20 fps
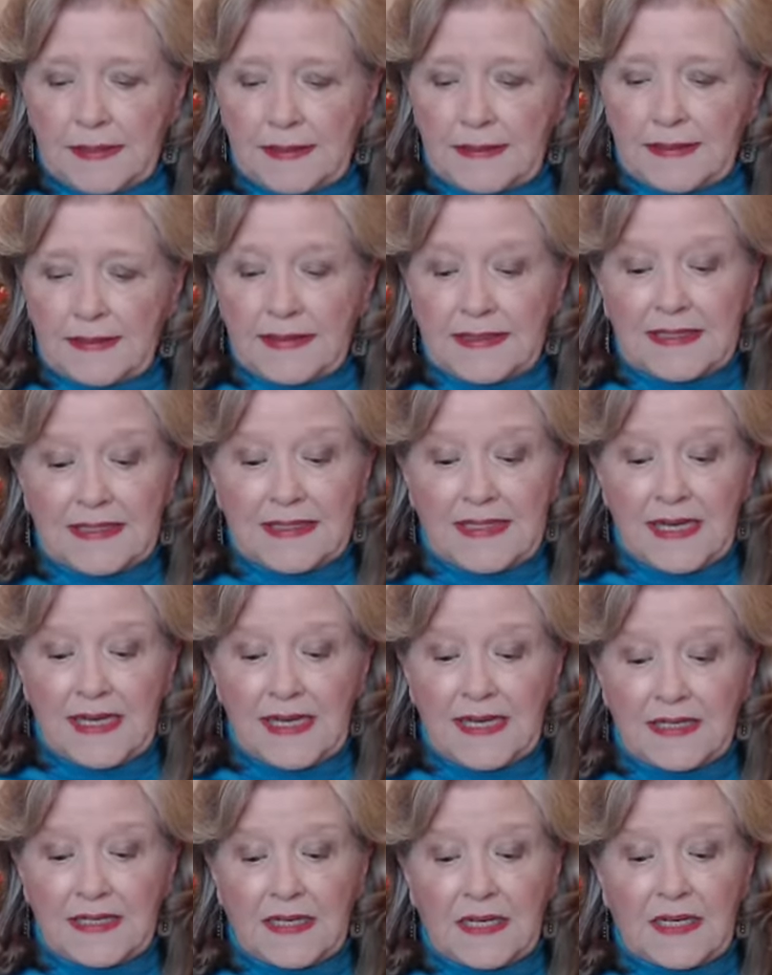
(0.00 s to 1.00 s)

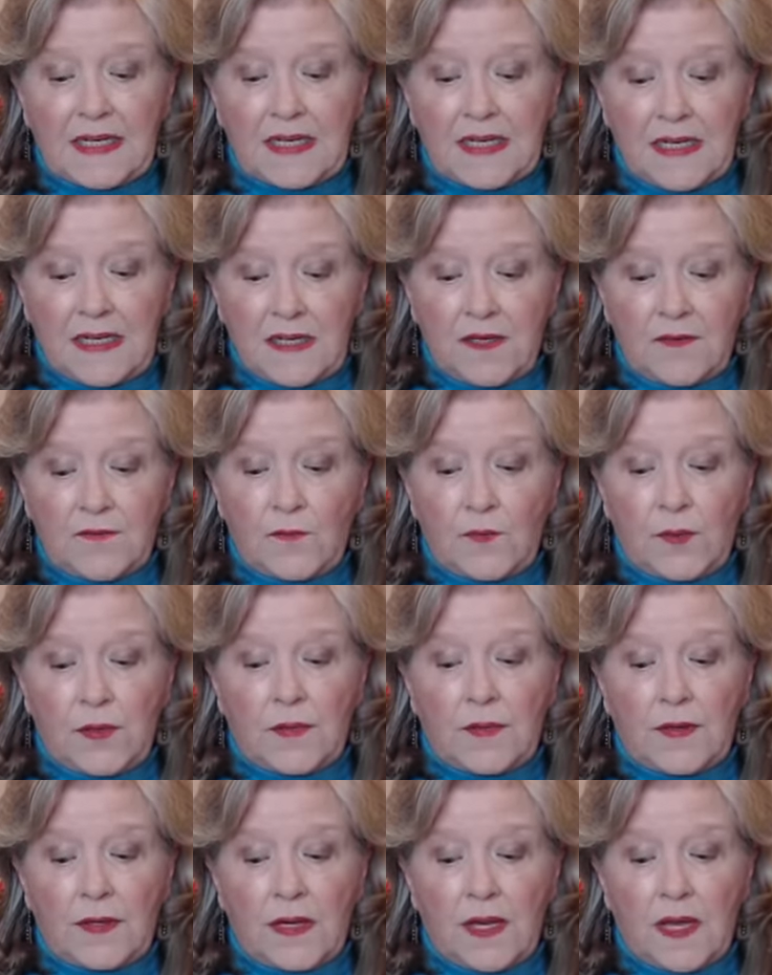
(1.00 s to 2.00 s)
Instead, live with
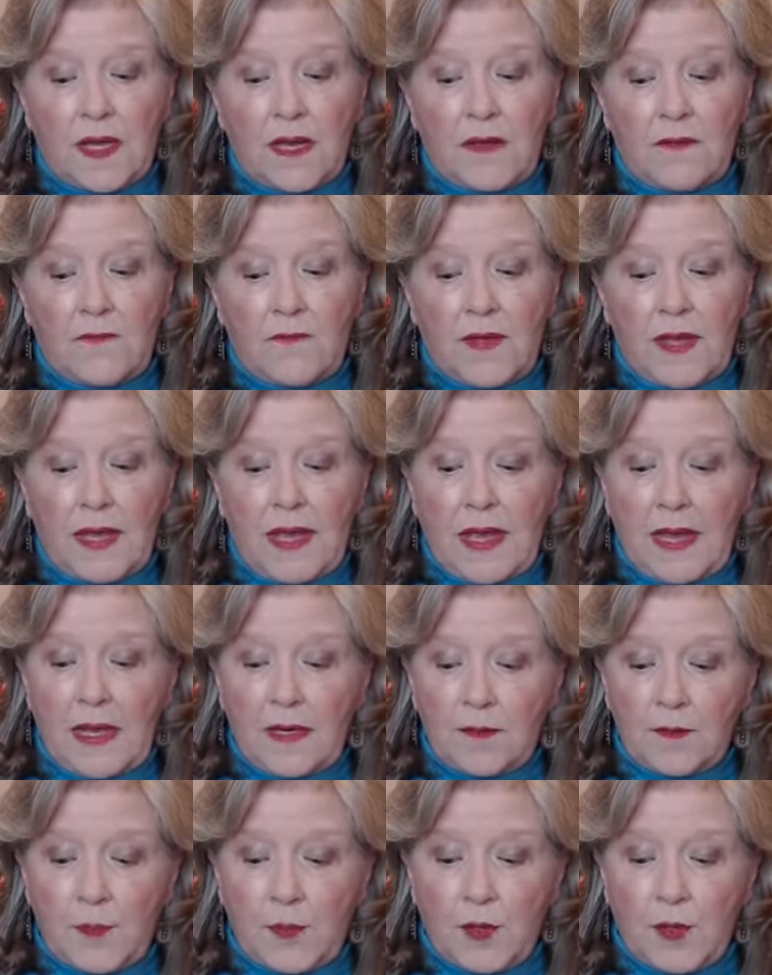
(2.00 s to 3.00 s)
love
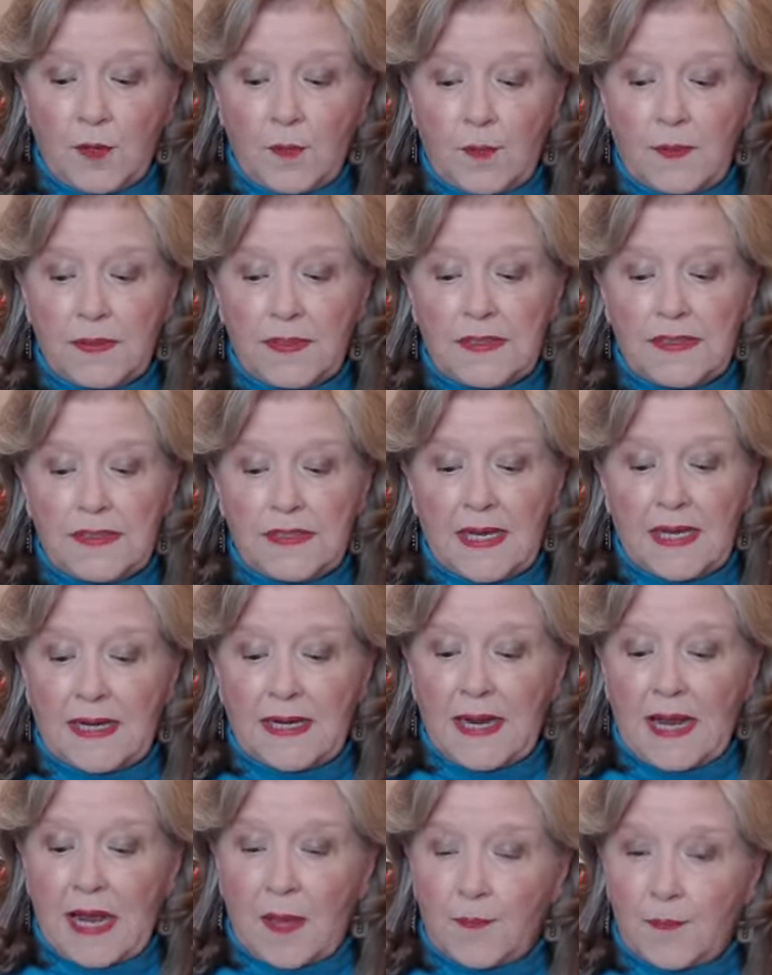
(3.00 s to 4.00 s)
and purpose, and
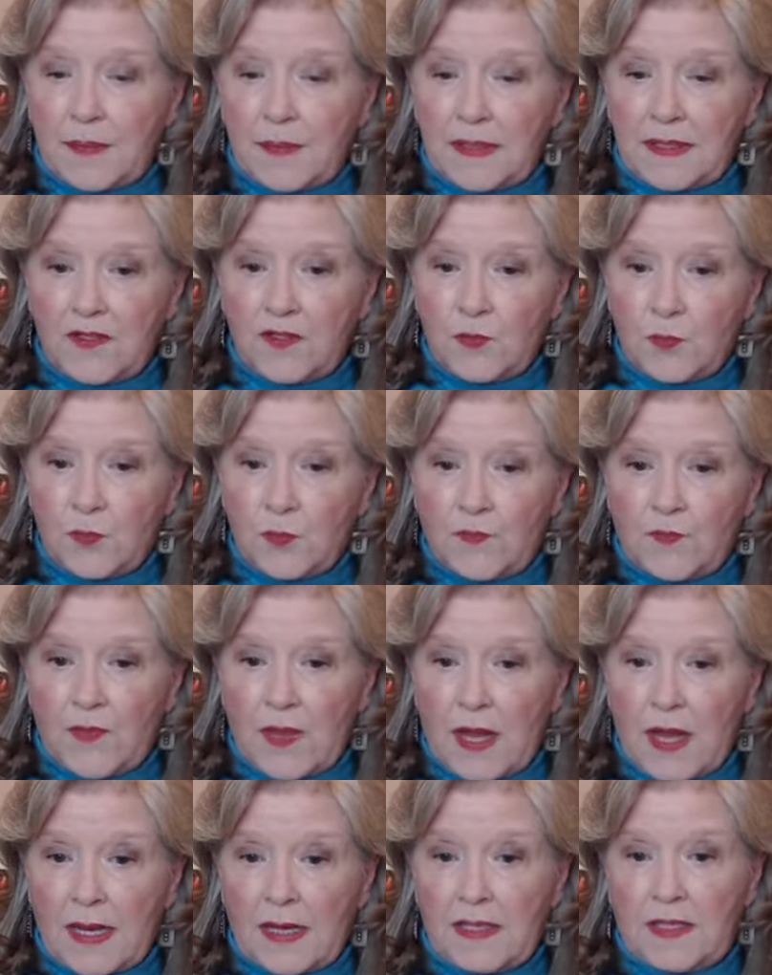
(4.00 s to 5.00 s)
happiness will
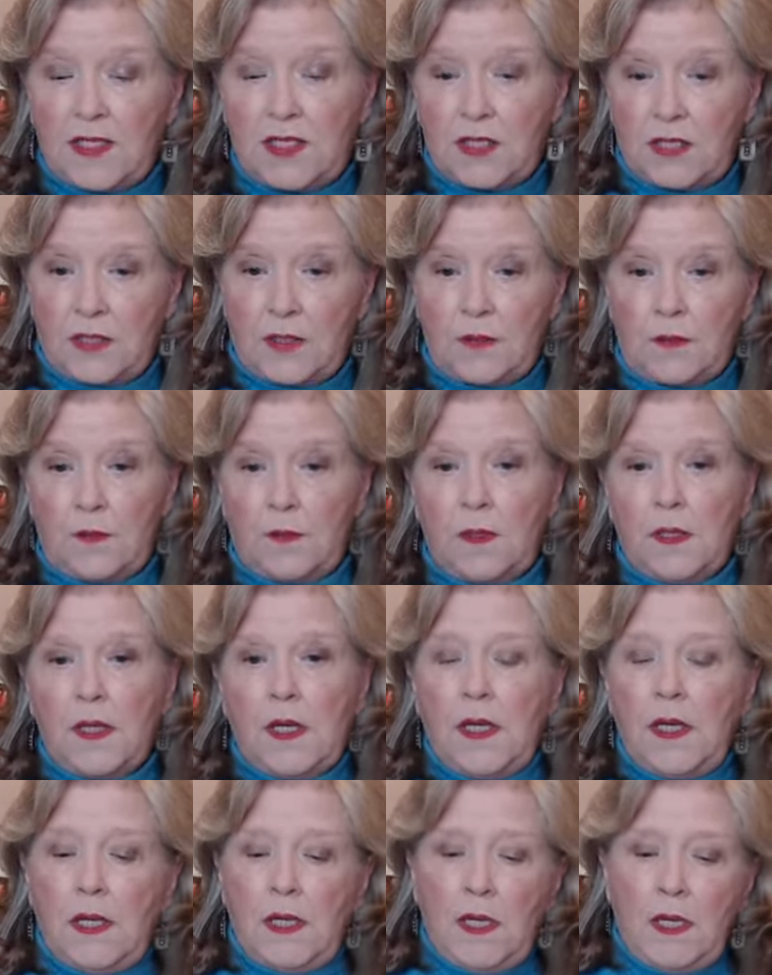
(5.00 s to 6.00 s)
find you.
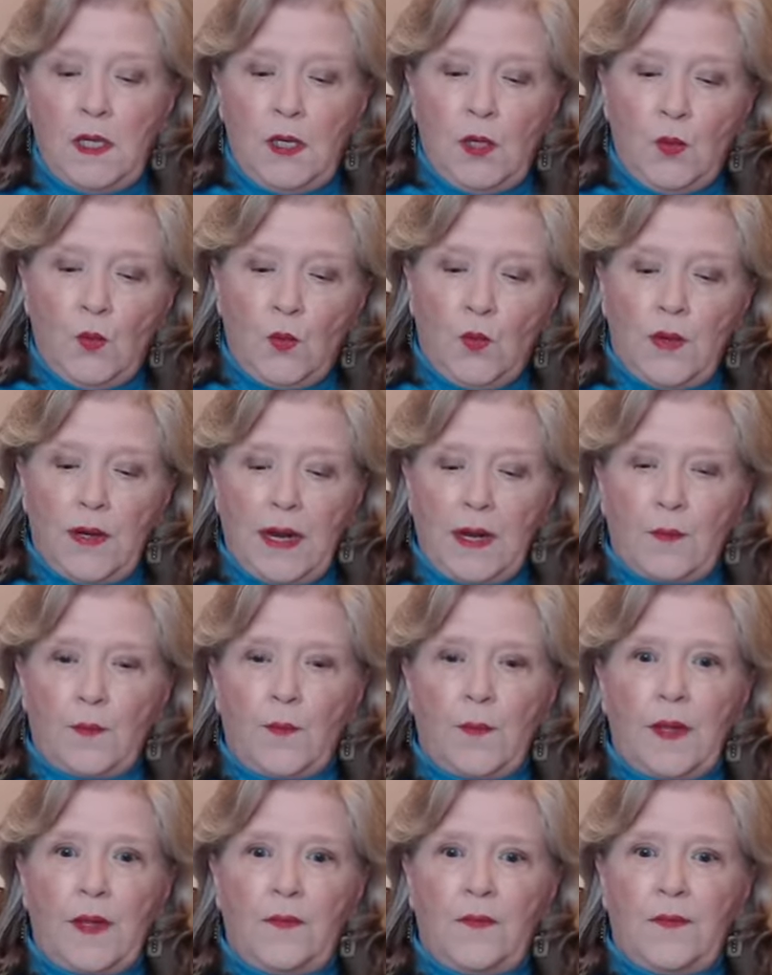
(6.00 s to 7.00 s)
When I
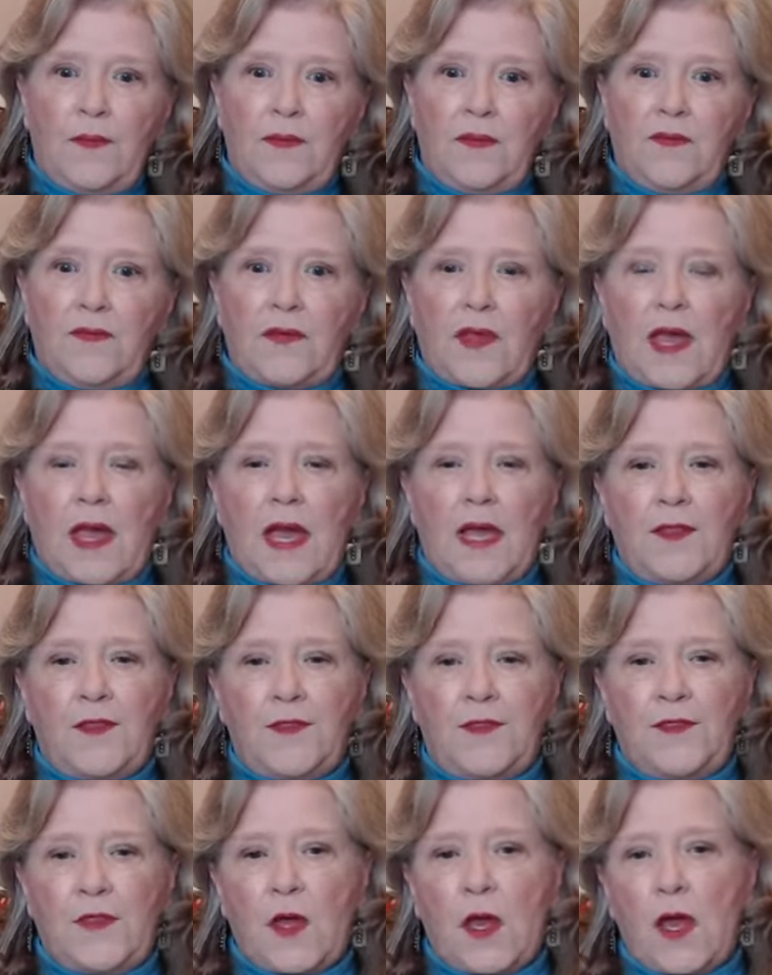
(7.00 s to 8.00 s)
read this, I
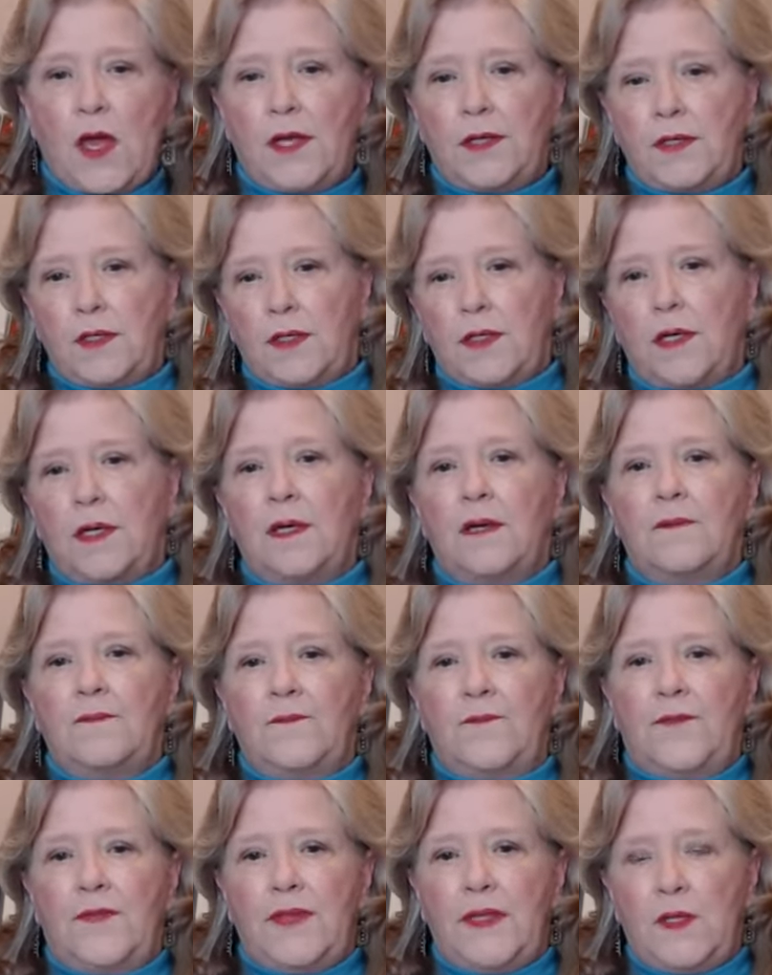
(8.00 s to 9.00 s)
thought
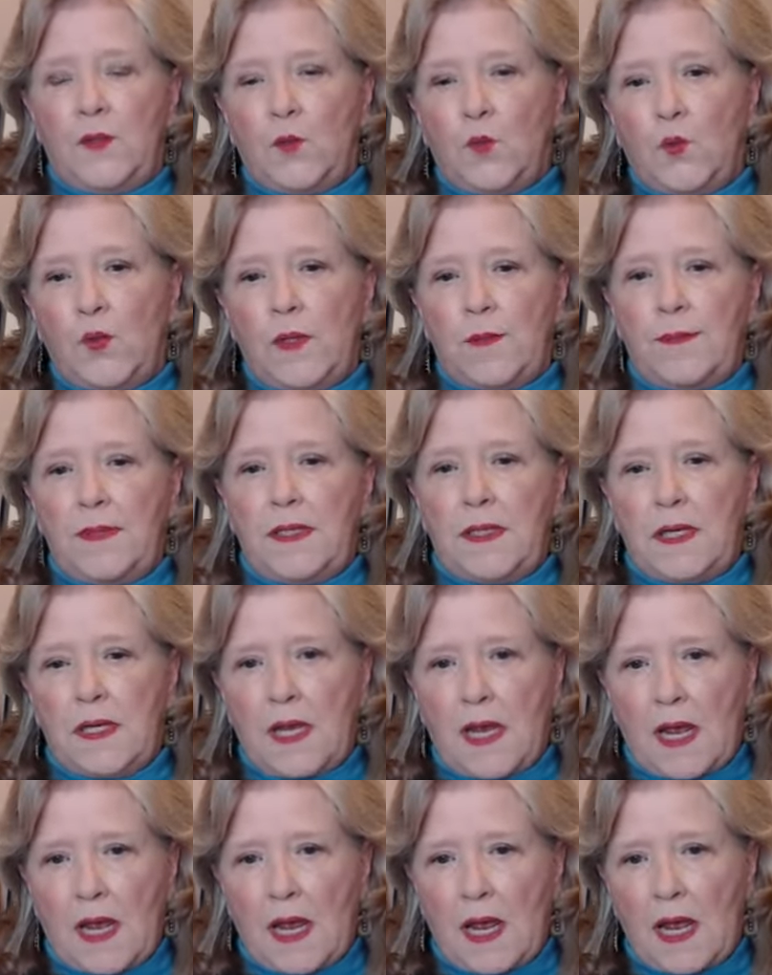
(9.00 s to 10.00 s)
of the women
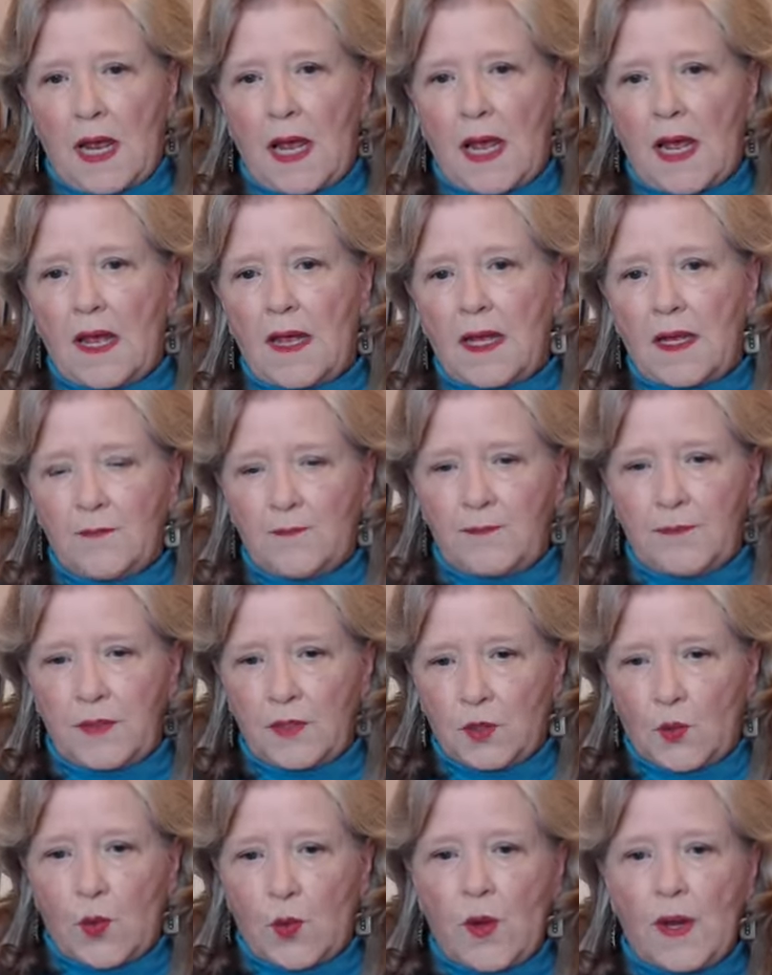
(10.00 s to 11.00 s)
I have been
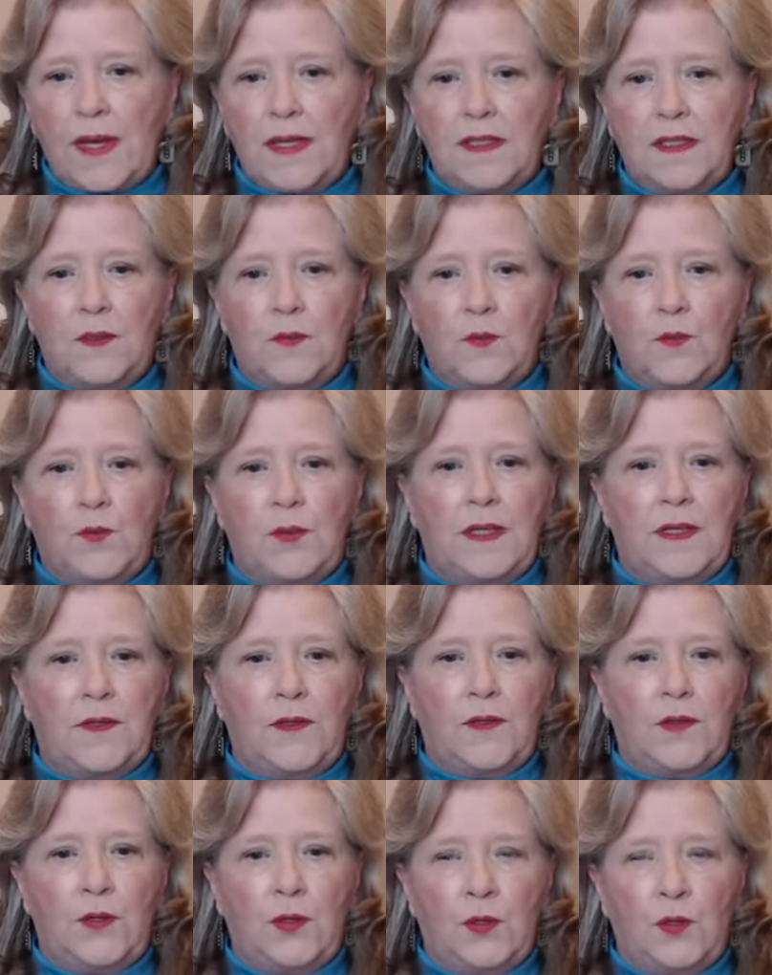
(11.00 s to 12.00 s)
acquainted with
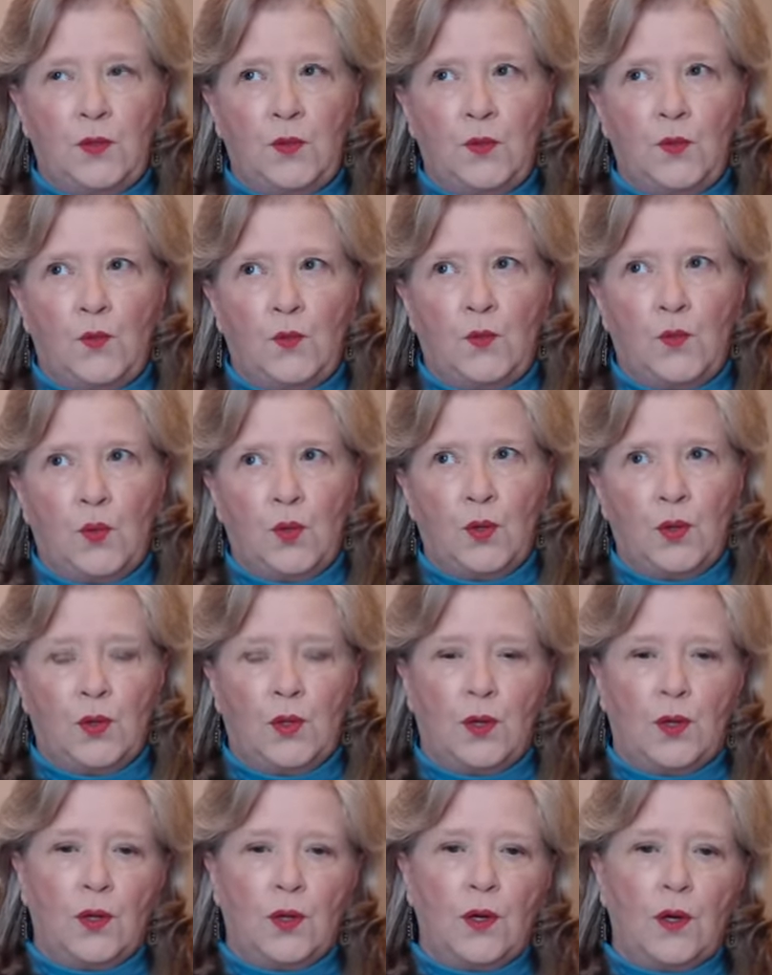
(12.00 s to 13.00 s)
who
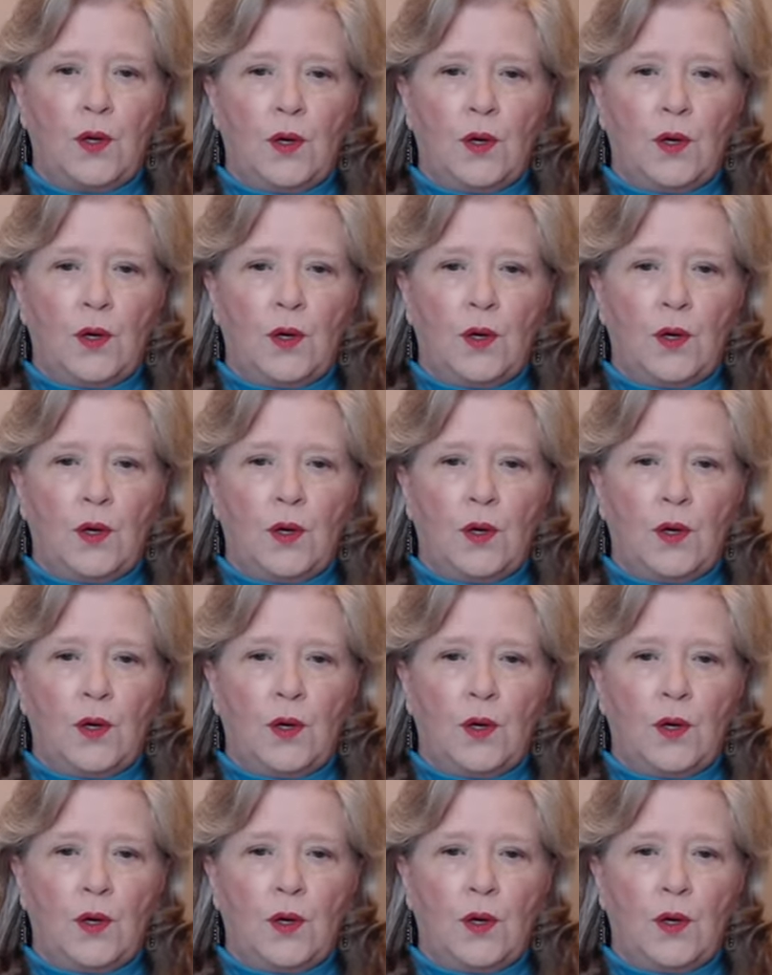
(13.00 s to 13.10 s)
were